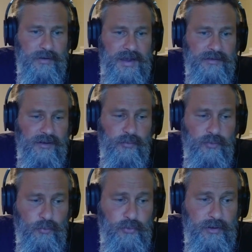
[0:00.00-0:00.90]
reacted
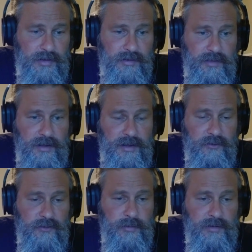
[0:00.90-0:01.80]
appropriately to the
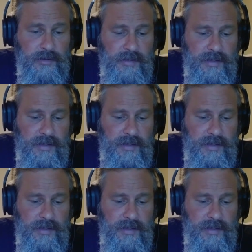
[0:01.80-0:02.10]
announcement,